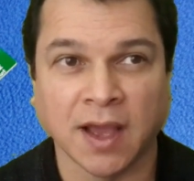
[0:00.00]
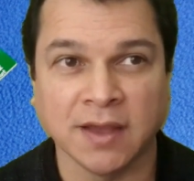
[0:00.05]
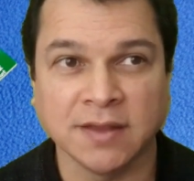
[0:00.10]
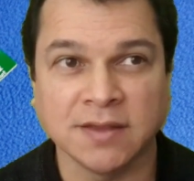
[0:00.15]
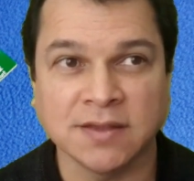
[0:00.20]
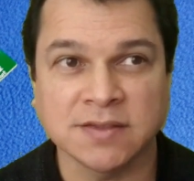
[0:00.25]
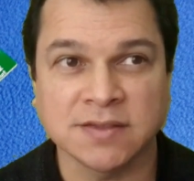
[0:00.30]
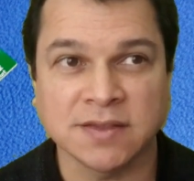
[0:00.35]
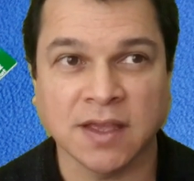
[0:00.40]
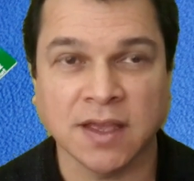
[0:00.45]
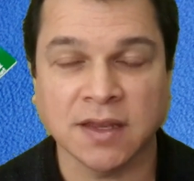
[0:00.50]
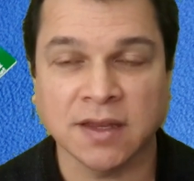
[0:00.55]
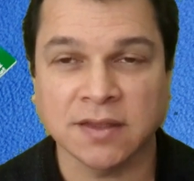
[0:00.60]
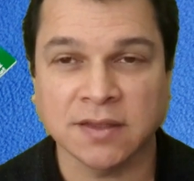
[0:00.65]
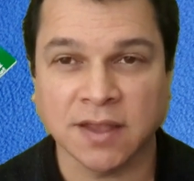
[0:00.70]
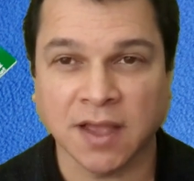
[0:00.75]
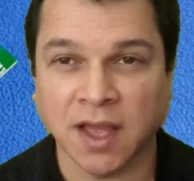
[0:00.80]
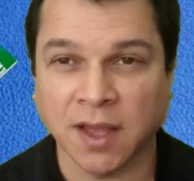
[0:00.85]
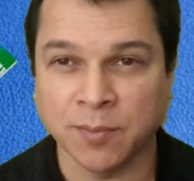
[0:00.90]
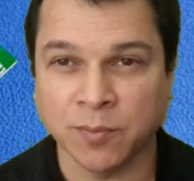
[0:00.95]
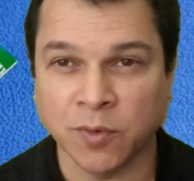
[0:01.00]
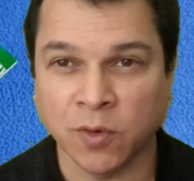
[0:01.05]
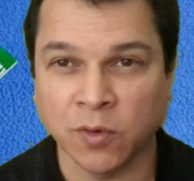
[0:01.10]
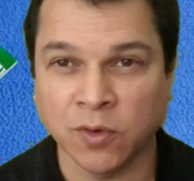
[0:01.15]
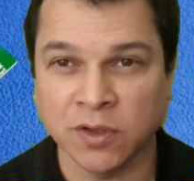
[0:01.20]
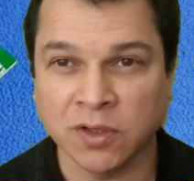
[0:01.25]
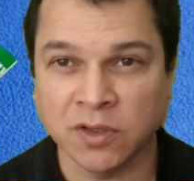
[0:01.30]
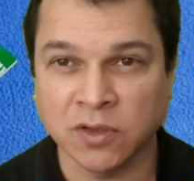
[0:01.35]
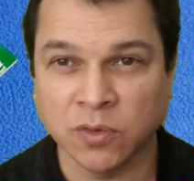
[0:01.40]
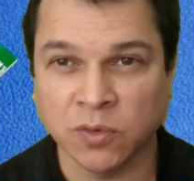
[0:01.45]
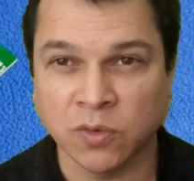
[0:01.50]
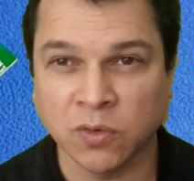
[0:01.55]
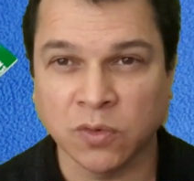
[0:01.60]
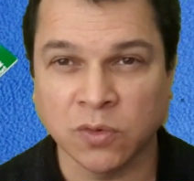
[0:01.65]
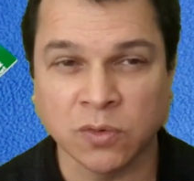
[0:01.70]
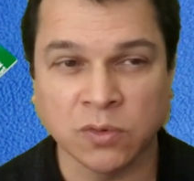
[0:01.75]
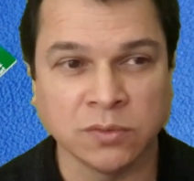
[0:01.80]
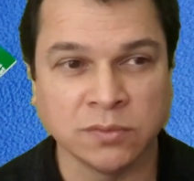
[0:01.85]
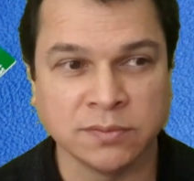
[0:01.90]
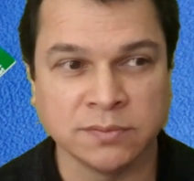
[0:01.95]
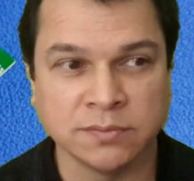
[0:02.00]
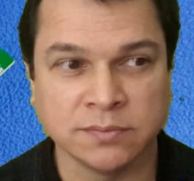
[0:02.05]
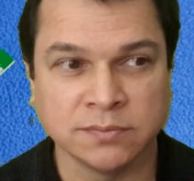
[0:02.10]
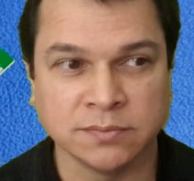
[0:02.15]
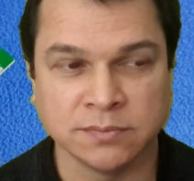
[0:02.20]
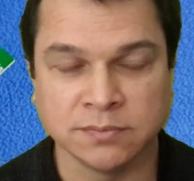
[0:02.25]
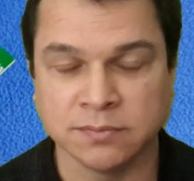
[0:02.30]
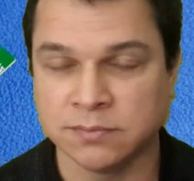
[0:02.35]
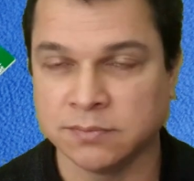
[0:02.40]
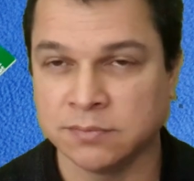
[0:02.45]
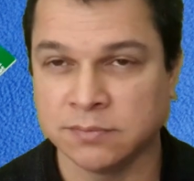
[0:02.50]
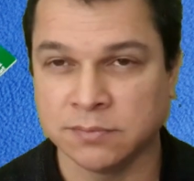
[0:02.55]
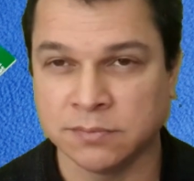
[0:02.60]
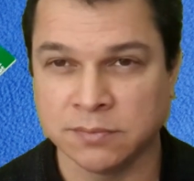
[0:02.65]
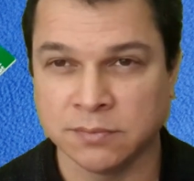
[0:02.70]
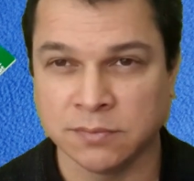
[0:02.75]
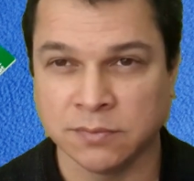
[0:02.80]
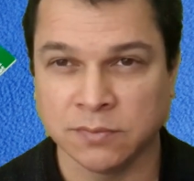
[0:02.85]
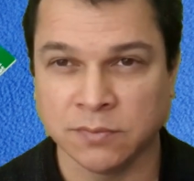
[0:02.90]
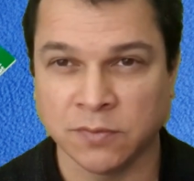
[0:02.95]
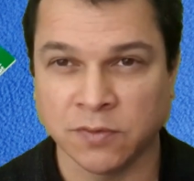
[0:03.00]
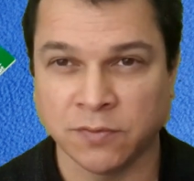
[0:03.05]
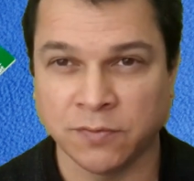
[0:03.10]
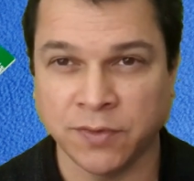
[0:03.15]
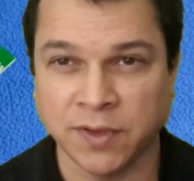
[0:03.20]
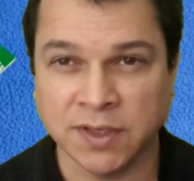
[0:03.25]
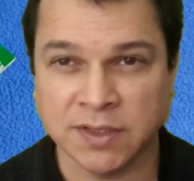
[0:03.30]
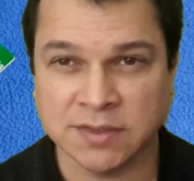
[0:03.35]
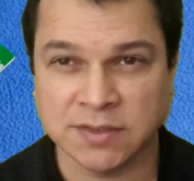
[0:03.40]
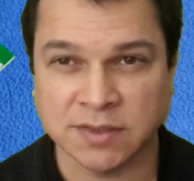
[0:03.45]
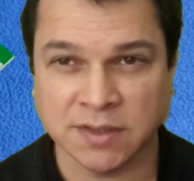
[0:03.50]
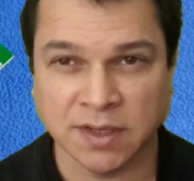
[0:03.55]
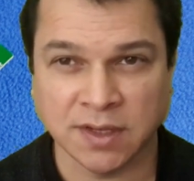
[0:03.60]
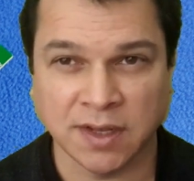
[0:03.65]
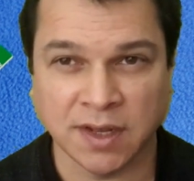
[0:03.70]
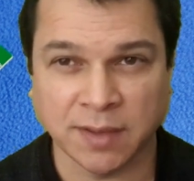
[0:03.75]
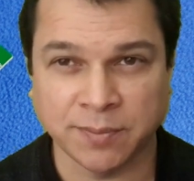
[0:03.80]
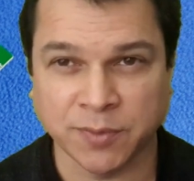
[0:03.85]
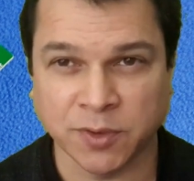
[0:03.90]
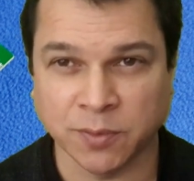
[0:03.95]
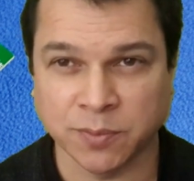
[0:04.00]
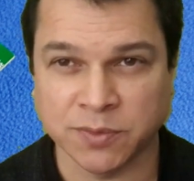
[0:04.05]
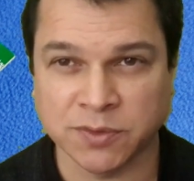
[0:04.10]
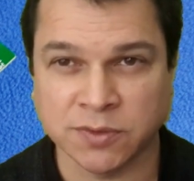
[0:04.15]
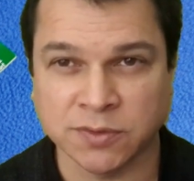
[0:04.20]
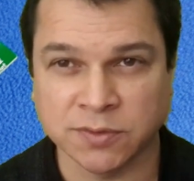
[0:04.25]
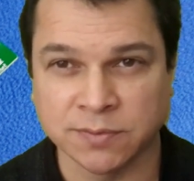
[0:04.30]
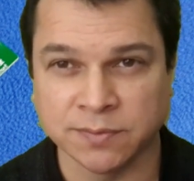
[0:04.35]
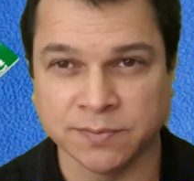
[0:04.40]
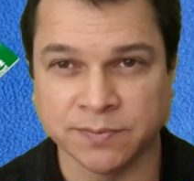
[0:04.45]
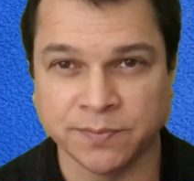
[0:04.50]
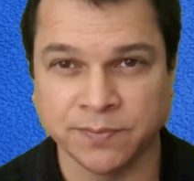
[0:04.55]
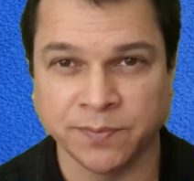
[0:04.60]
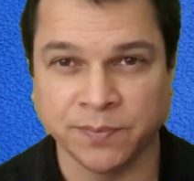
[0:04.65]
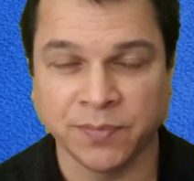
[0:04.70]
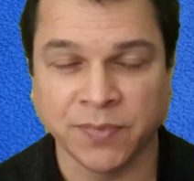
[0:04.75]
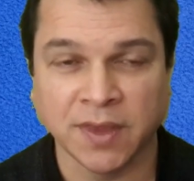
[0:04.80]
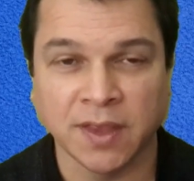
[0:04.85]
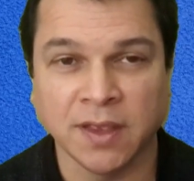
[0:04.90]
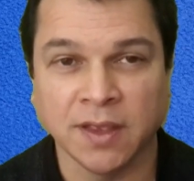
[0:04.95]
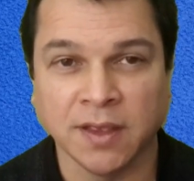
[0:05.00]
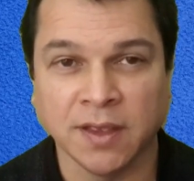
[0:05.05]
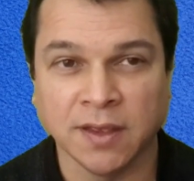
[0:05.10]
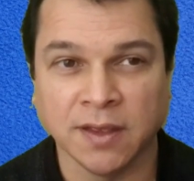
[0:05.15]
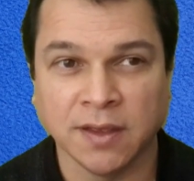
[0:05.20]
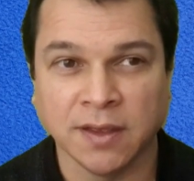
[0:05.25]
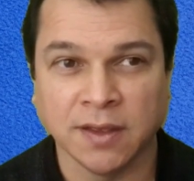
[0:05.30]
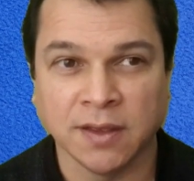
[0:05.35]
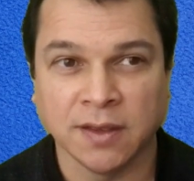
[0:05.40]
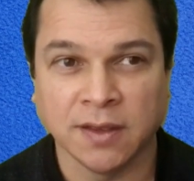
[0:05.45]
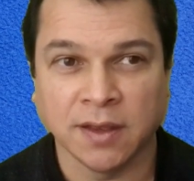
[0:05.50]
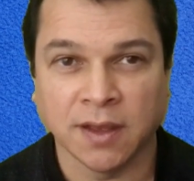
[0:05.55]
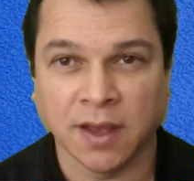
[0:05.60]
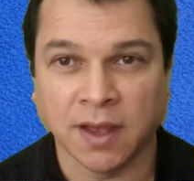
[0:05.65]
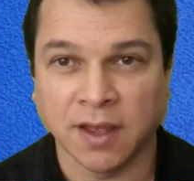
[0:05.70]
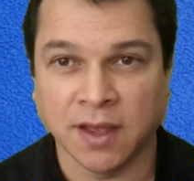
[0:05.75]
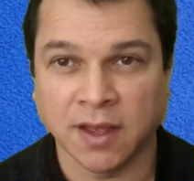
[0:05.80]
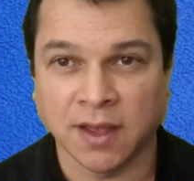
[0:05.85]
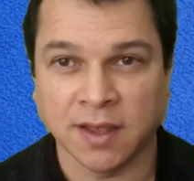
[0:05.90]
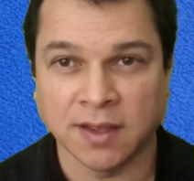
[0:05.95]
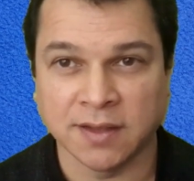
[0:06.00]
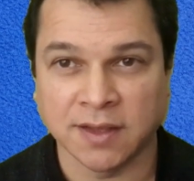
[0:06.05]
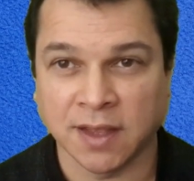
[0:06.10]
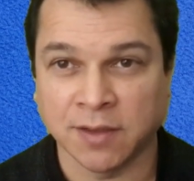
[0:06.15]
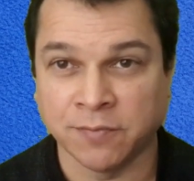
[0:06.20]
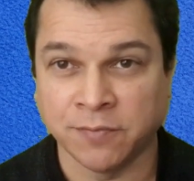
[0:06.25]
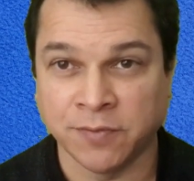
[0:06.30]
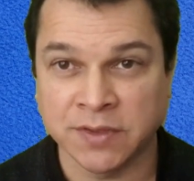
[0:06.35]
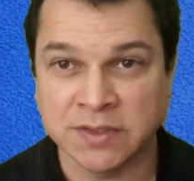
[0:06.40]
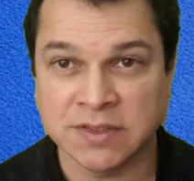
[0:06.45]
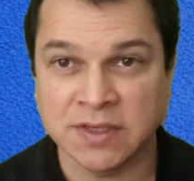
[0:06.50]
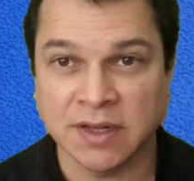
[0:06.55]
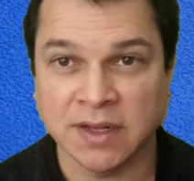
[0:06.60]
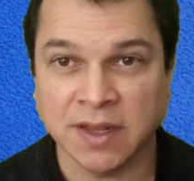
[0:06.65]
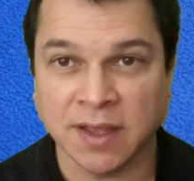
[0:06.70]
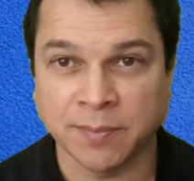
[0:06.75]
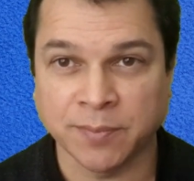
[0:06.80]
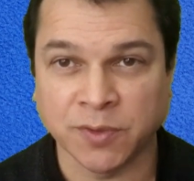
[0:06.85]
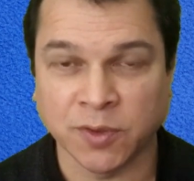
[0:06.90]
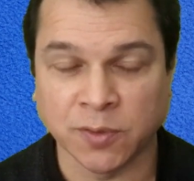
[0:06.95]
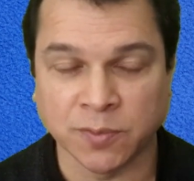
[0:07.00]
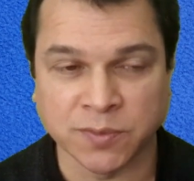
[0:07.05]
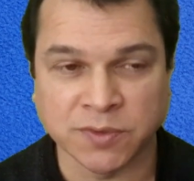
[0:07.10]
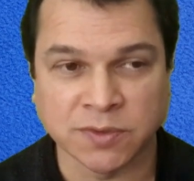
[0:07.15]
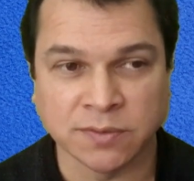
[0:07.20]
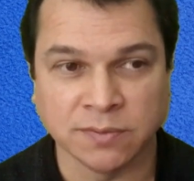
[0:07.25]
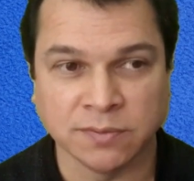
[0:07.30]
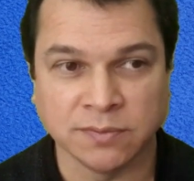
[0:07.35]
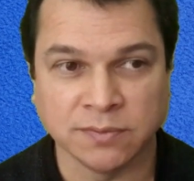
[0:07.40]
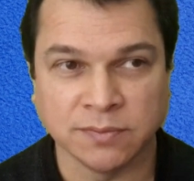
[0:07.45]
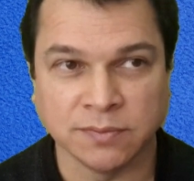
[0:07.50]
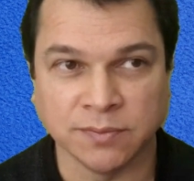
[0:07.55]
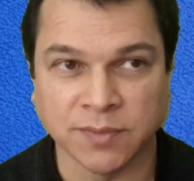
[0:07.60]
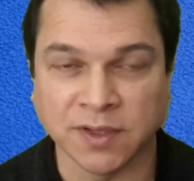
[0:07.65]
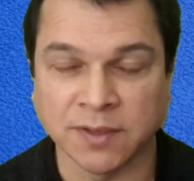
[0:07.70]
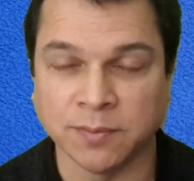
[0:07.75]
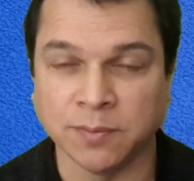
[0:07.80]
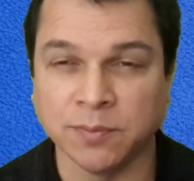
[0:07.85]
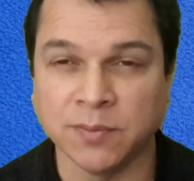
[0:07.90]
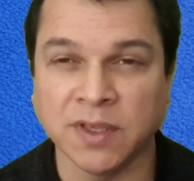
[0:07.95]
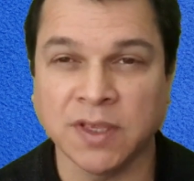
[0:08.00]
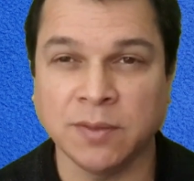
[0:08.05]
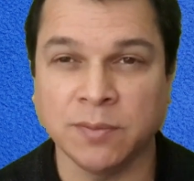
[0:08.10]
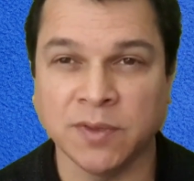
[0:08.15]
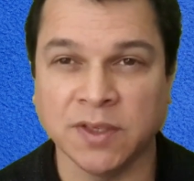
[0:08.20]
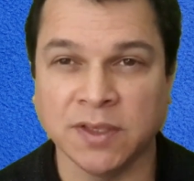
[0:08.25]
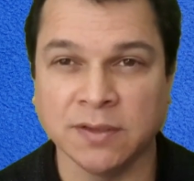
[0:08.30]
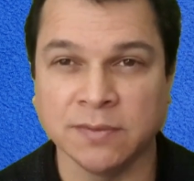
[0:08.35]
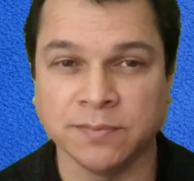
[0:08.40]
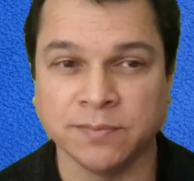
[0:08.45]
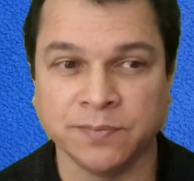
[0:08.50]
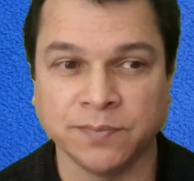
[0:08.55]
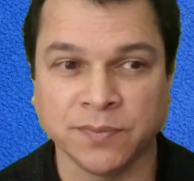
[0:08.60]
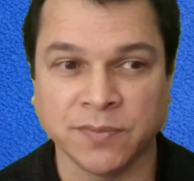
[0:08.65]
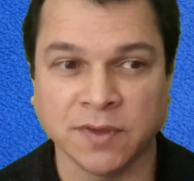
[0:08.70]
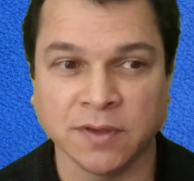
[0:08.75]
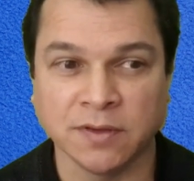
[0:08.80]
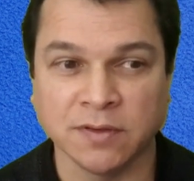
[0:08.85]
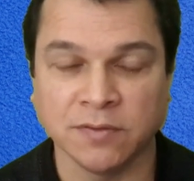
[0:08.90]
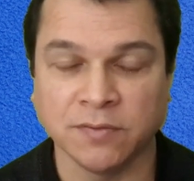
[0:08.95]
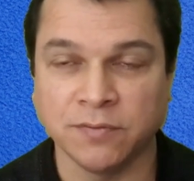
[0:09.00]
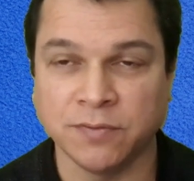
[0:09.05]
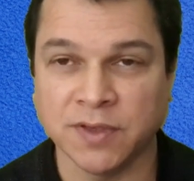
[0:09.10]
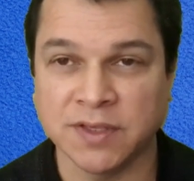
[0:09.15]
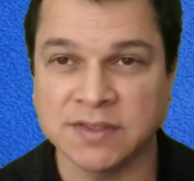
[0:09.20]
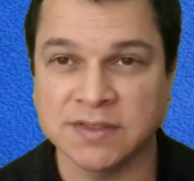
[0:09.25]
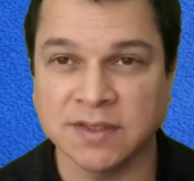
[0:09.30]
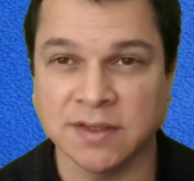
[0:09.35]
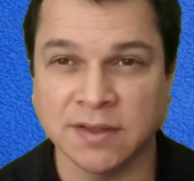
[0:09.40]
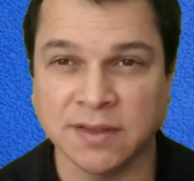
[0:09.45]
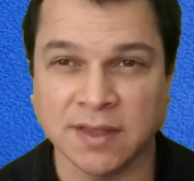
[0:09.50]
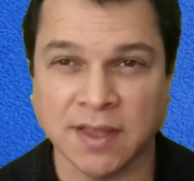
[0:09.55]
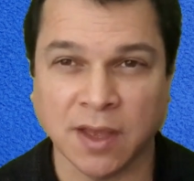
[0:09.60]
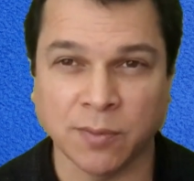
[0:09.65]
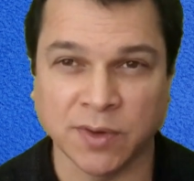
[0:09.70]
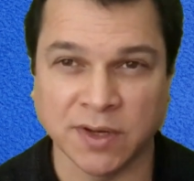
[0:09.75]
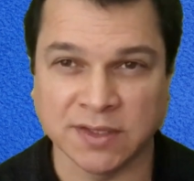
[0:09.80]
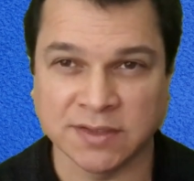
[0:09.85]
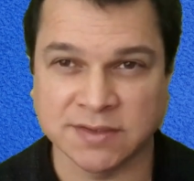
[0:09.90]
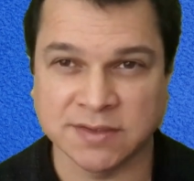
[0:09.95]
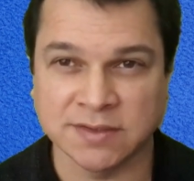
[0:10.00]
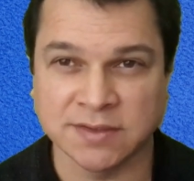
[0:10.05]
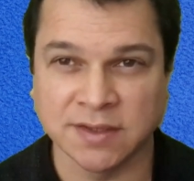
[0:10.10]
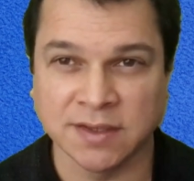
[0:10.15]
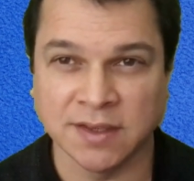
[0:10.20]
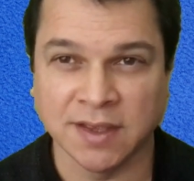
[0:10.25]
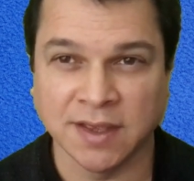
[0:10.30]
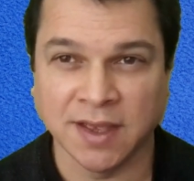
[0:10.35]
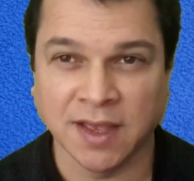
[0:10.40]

I decided I'm going to fix laptops. I'm fixing laptops, but maybe fixing tablets,